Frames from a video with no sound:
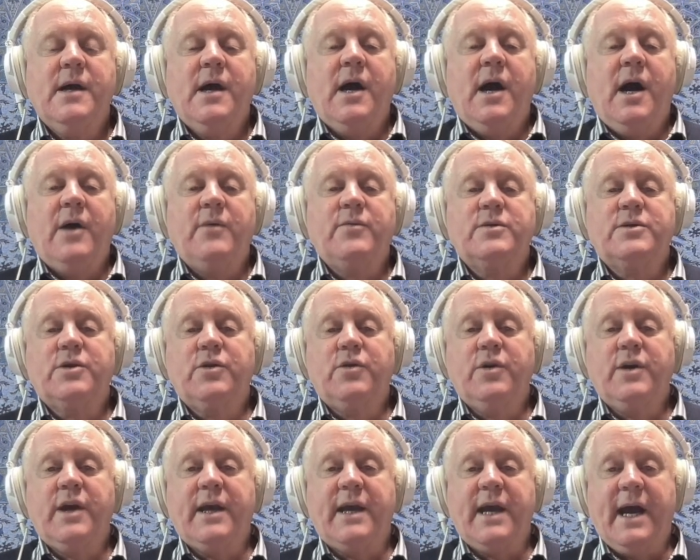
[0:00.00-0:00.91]
I will
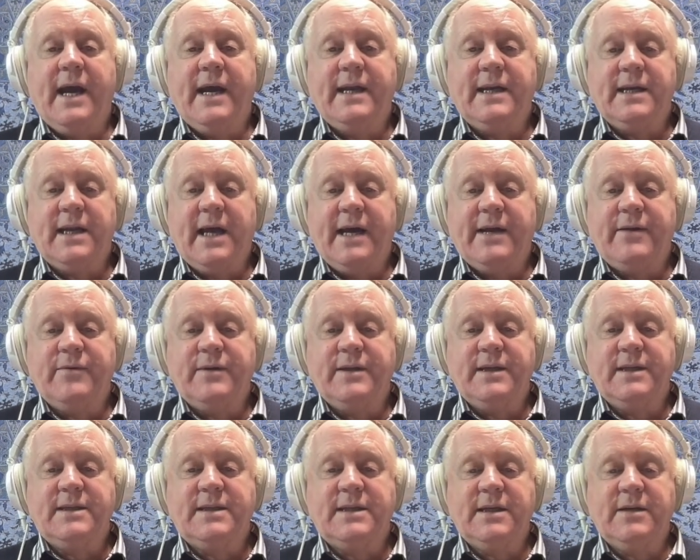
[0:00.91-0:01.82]
talk again later in
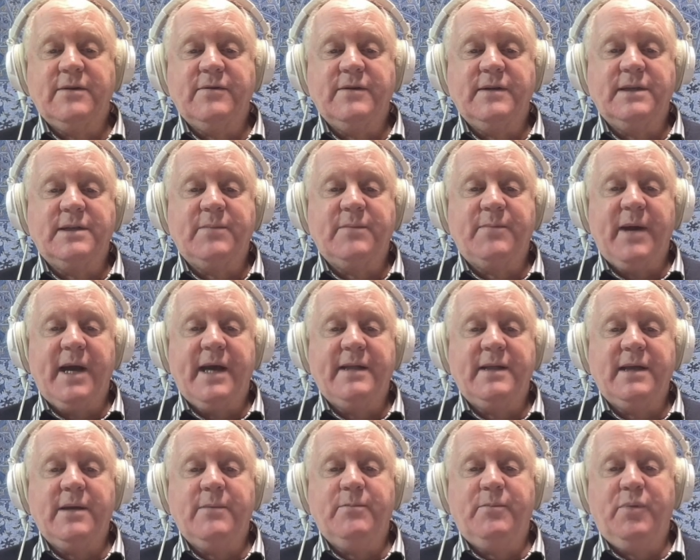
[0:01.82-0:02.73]
this series about
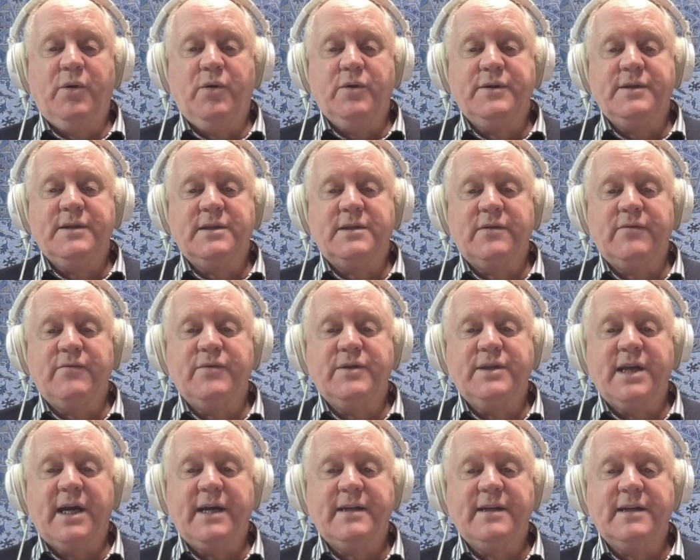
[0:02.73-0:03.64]
the importance of
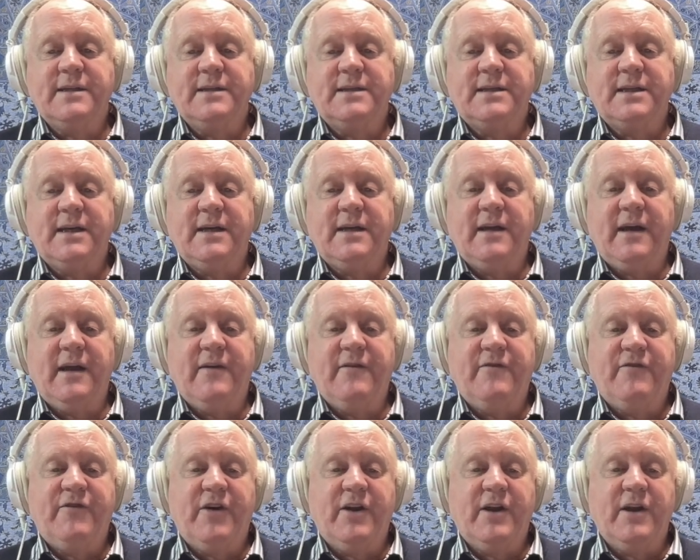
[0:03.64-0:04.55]
redundancy in
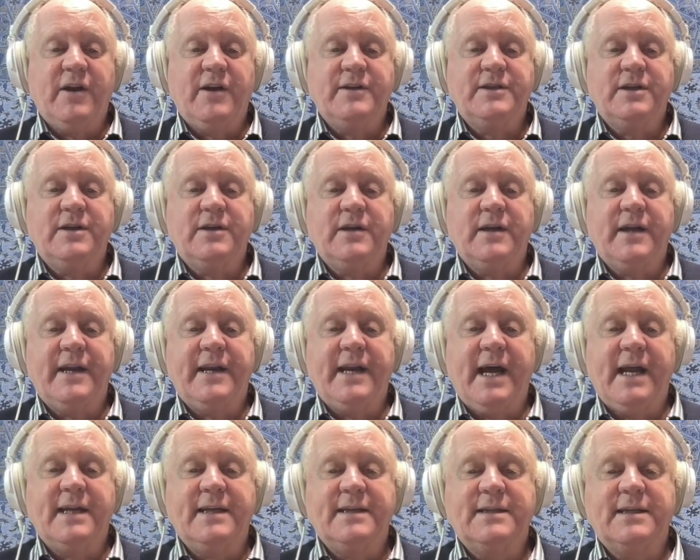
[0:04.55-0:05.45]
phonological
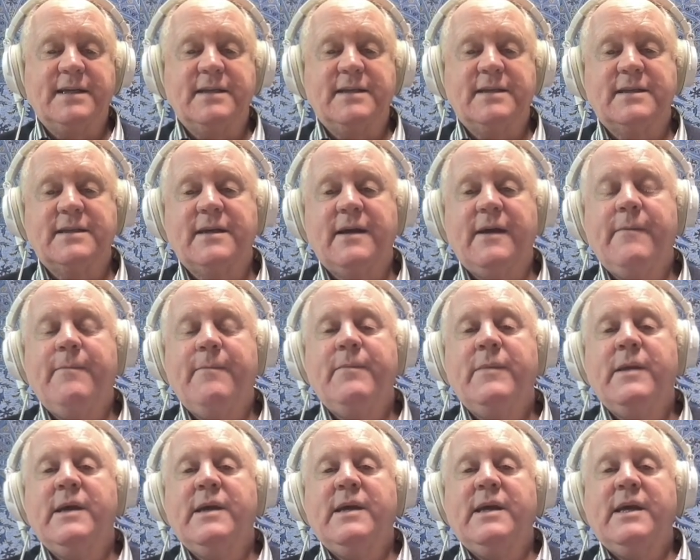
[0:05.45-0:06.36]
analysis,
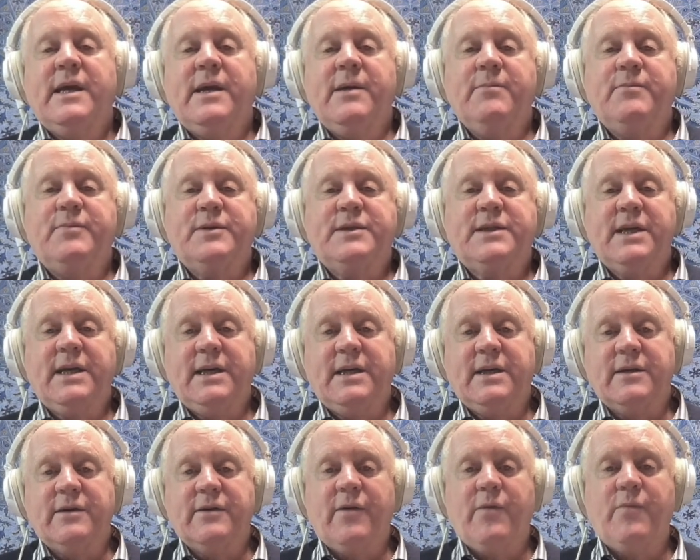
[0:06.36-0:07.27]
in
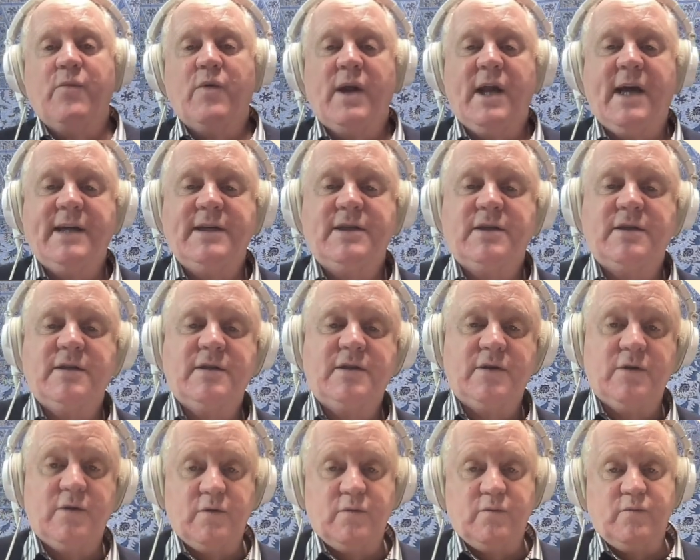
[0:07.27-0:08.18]
particular in relation
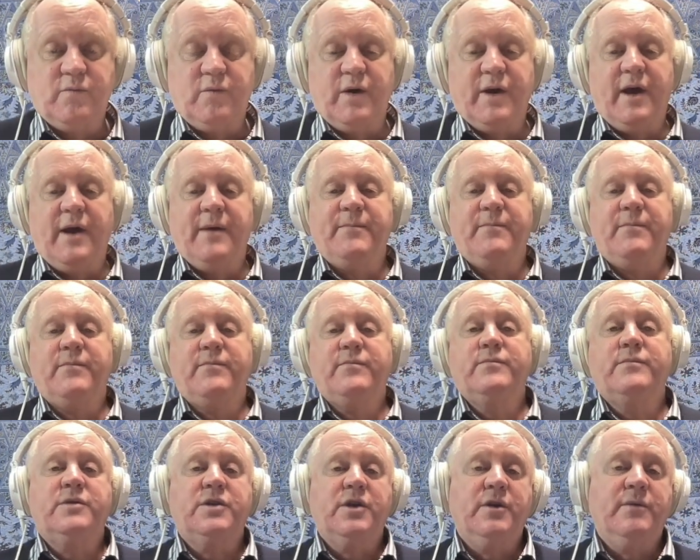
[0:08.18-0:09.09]
to what I
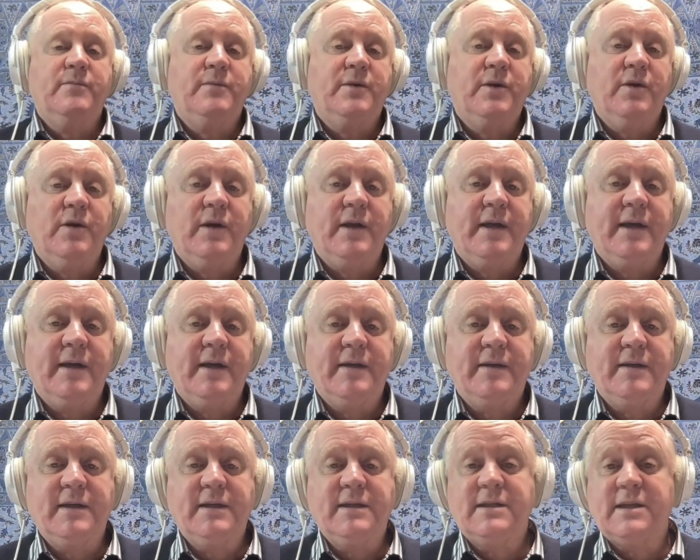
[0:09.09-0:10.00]
termed earlier
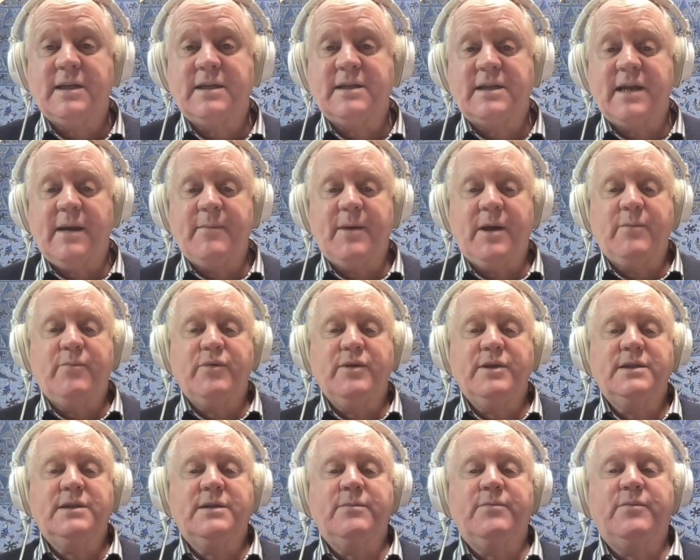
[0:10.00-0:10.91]
the systemic
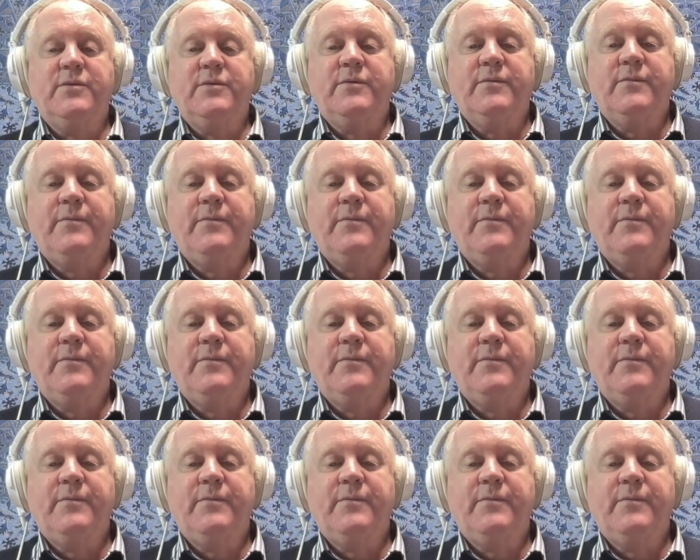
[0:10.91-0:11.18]
principle.